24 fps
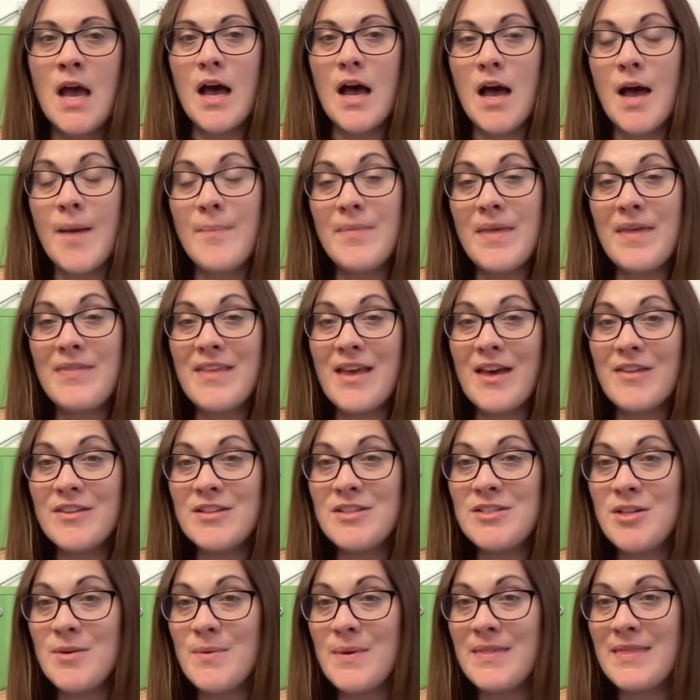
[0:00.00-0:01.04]
Then the other
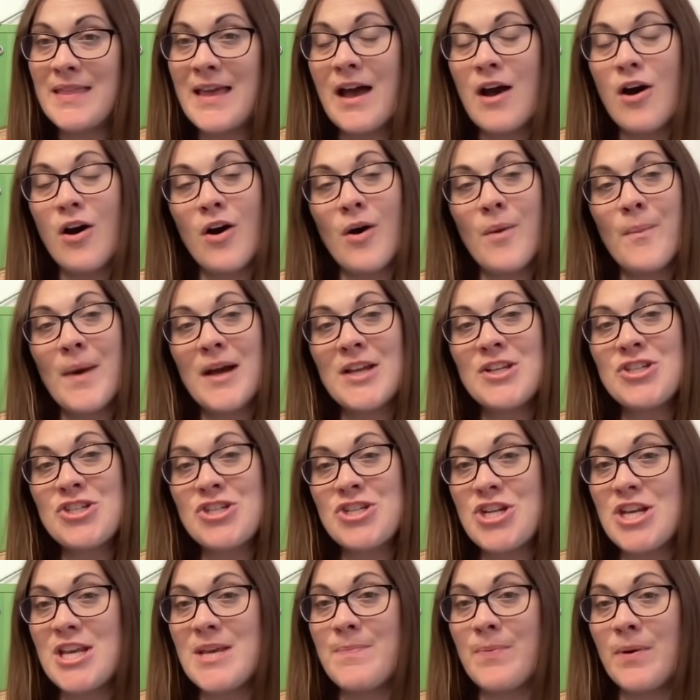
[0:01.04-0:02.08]
two in there are my
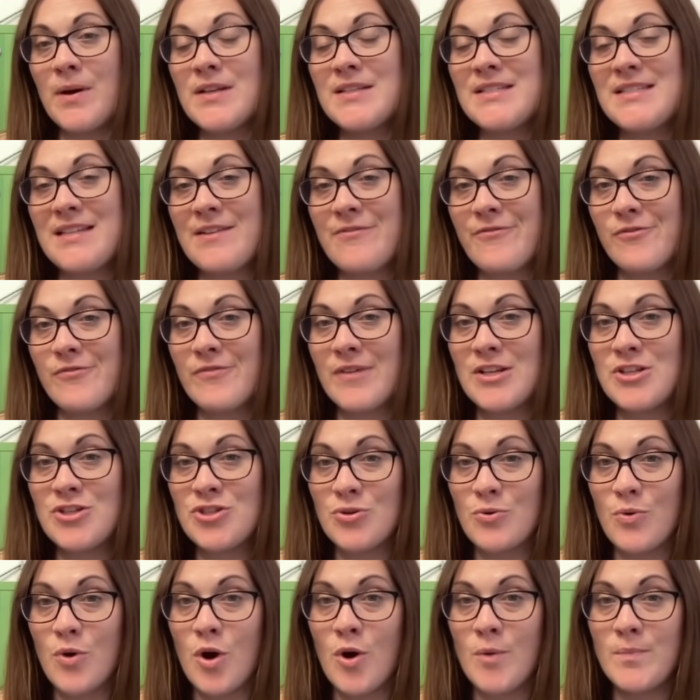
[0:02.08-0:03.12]
cheaper
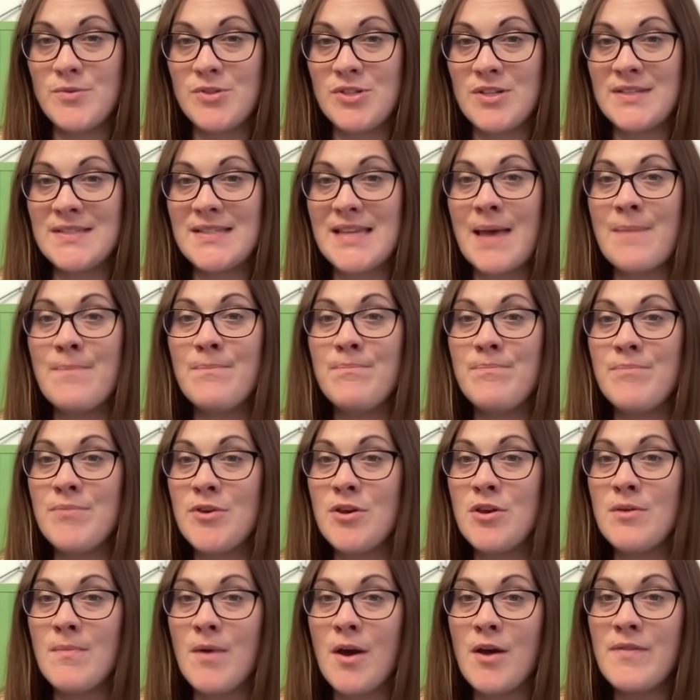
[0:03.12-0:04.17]
differential options. And
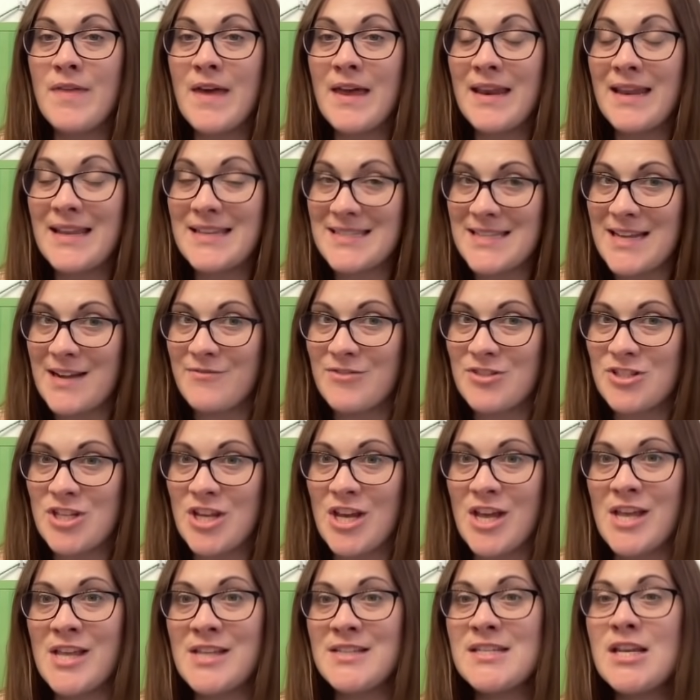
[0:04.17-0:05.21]
Bumo then has now
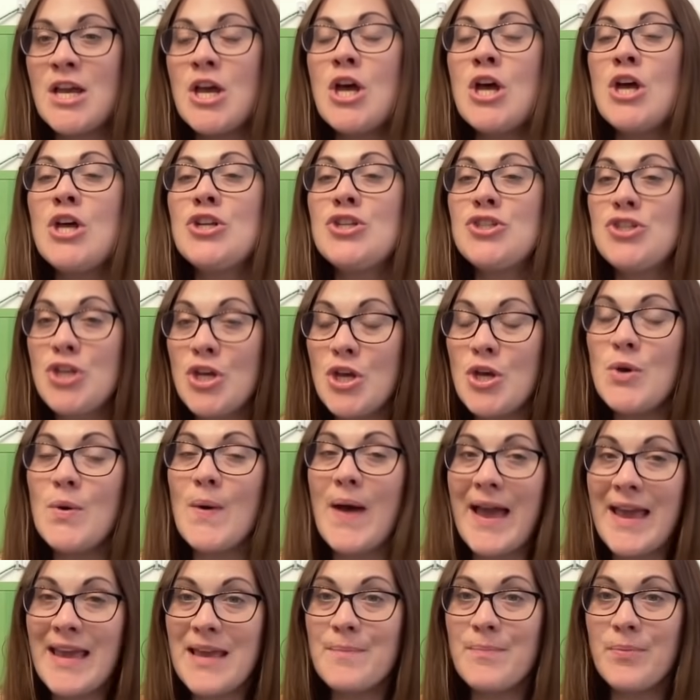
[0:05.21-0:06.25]
returned 2
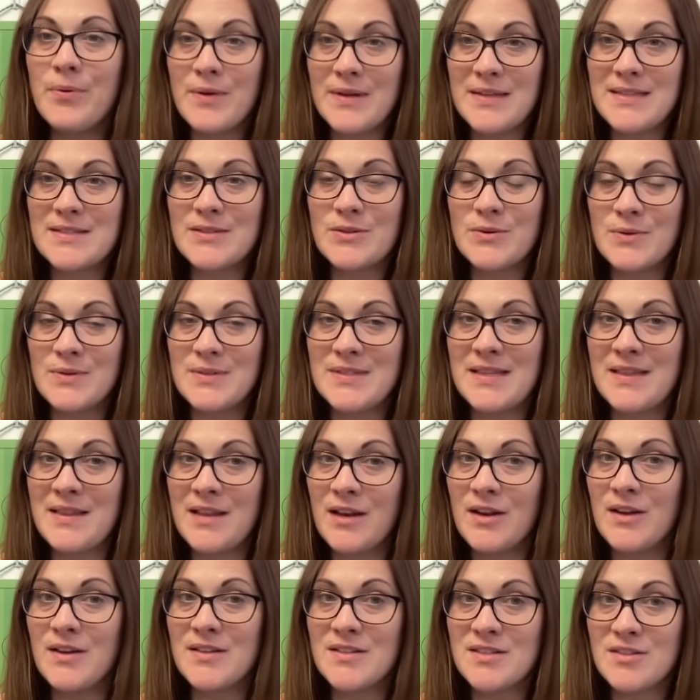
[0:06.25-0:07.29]
8-point scores in the
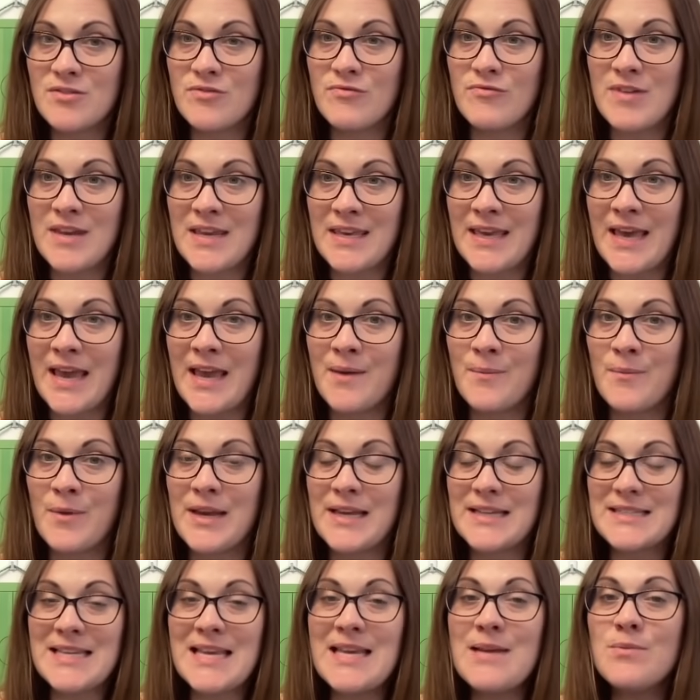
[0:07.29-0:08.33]
last 3 game
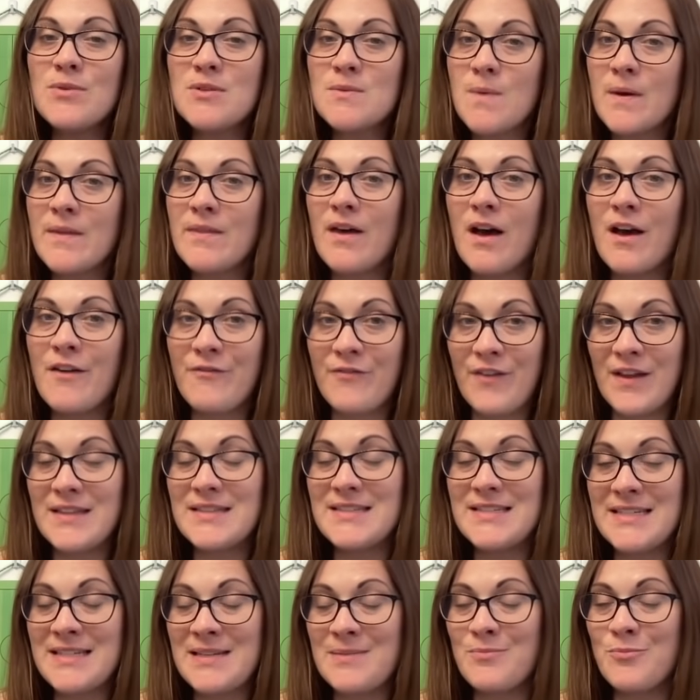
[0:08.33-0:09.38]
weeks. He was one that I
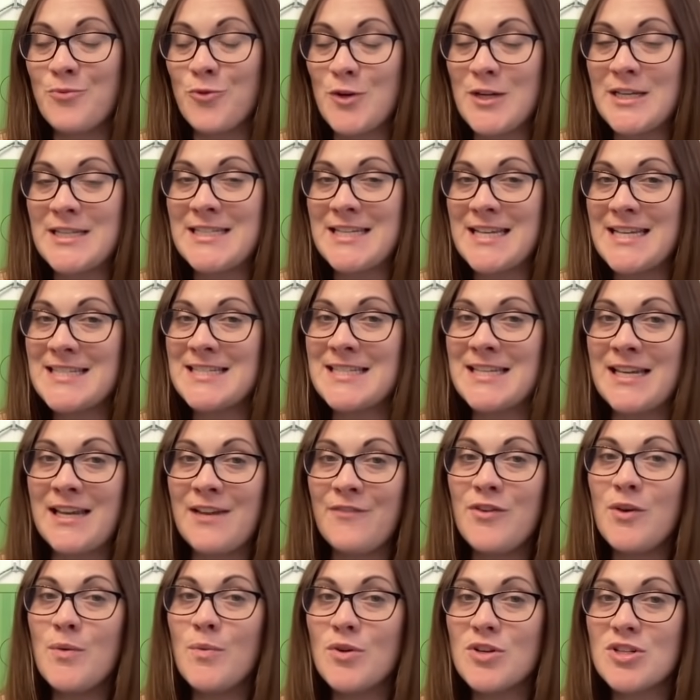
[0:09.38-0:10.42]
fancied in pre-season, and
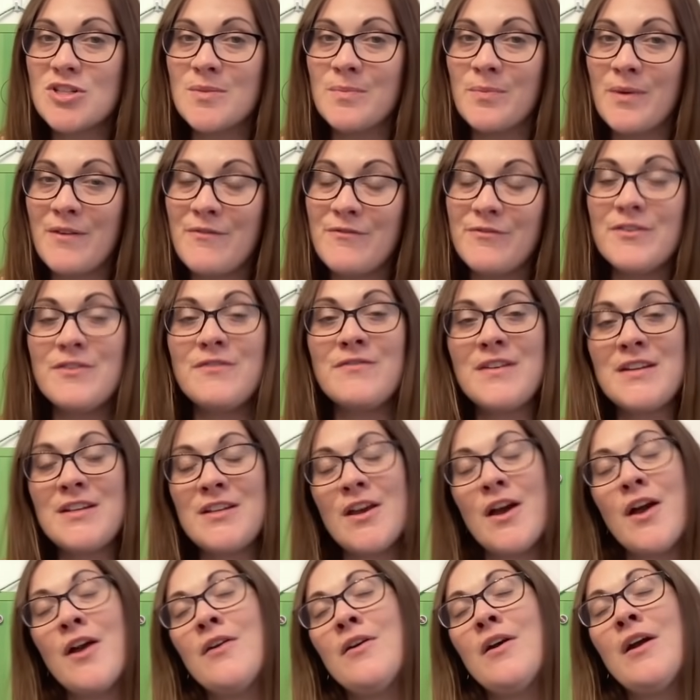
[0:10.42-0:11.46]
if you watch the Brentford
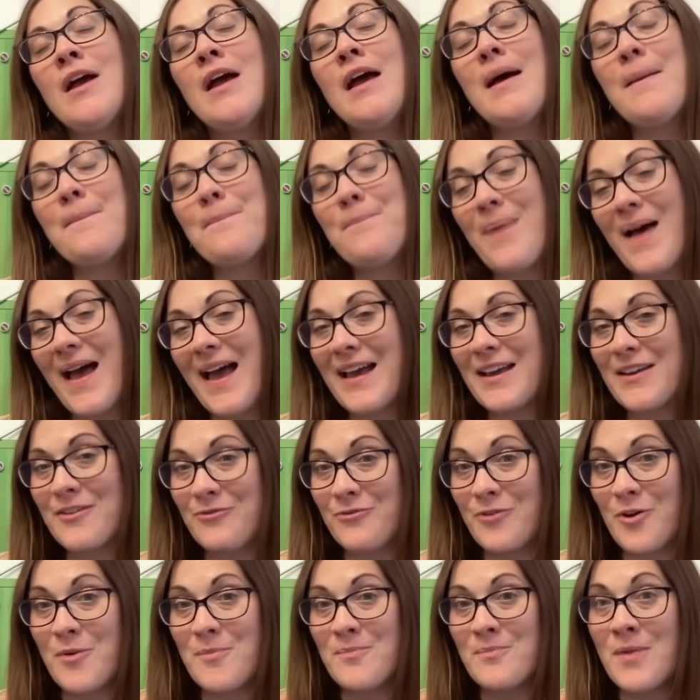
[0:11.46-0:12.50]
video back
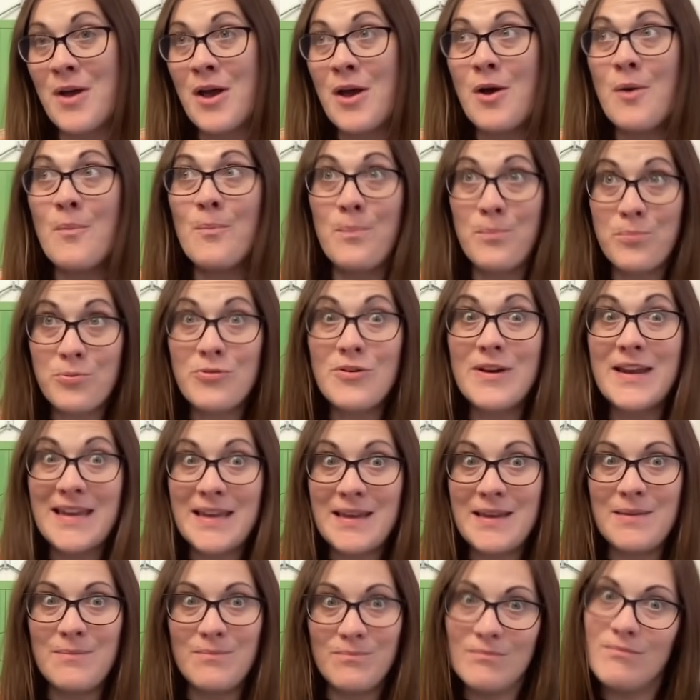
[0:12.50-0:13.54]
from
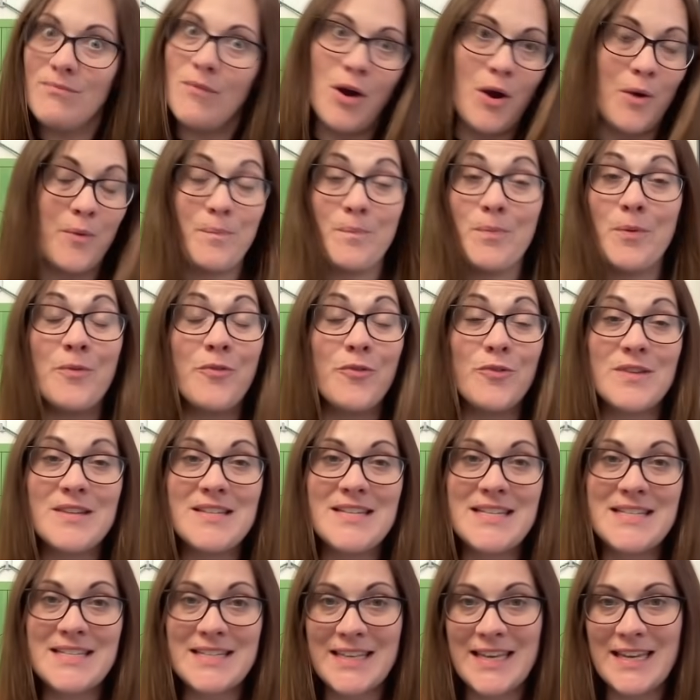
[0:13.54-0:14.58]
before the
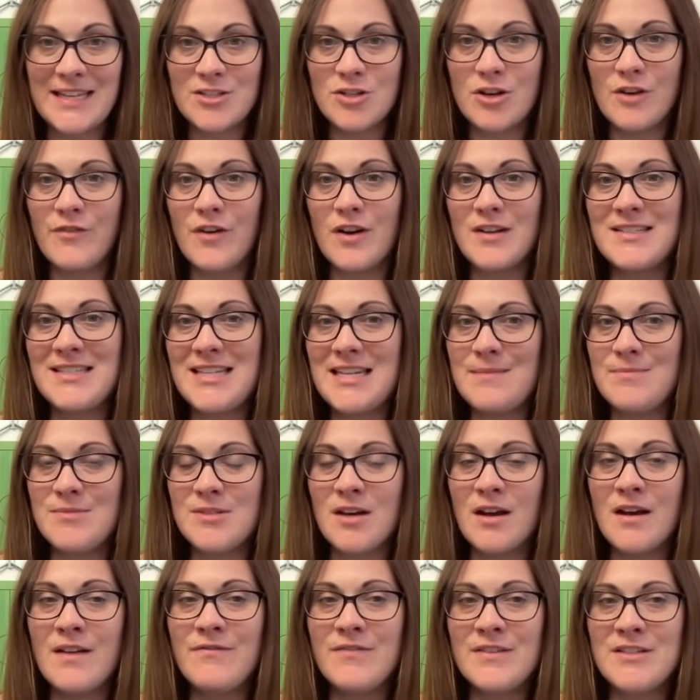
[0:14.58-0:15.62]
season kicked off, our deep
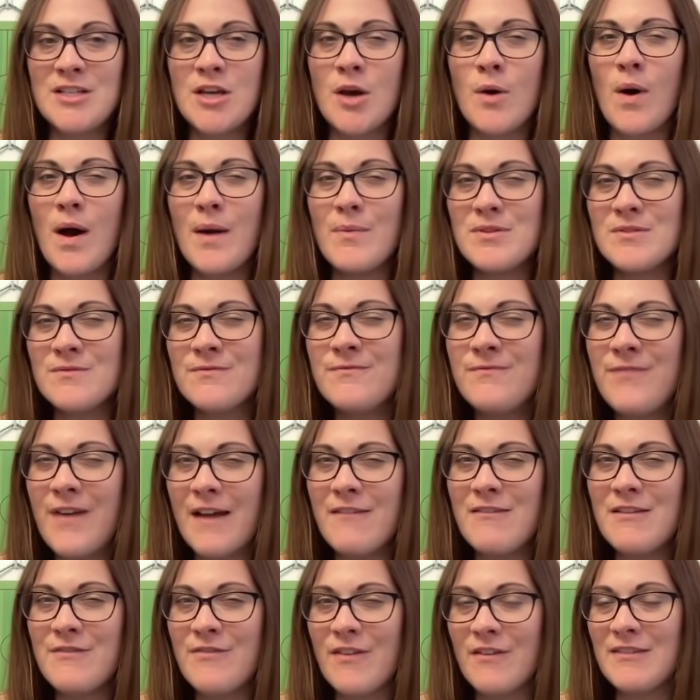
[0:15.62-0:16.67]
dive video, I was
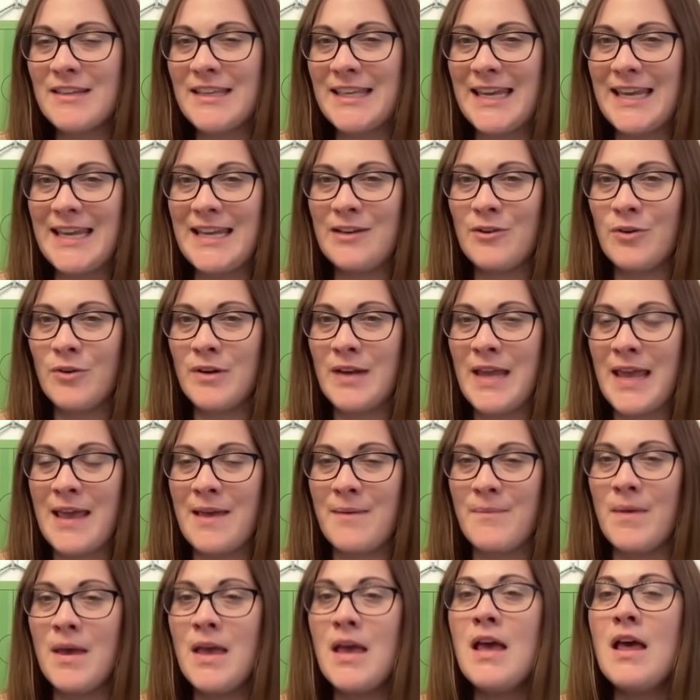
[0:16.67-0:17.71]
very, very keen on
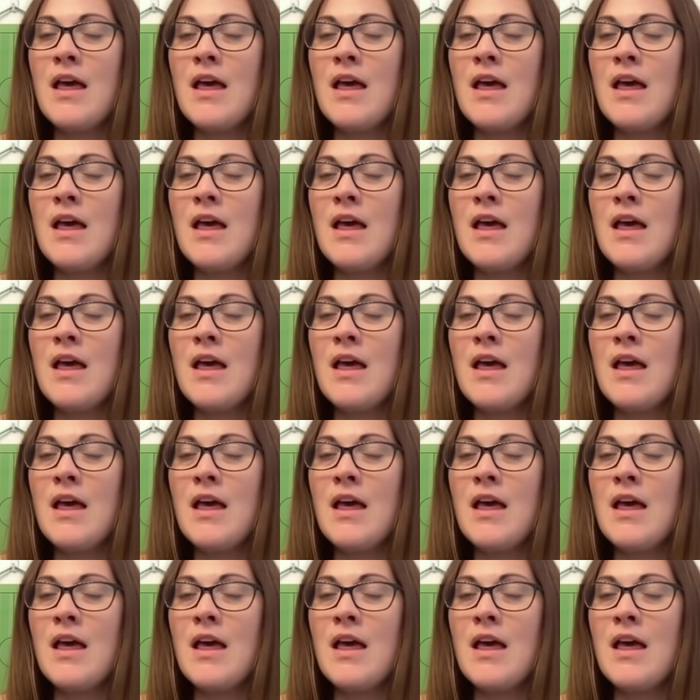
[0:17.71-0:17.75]
him.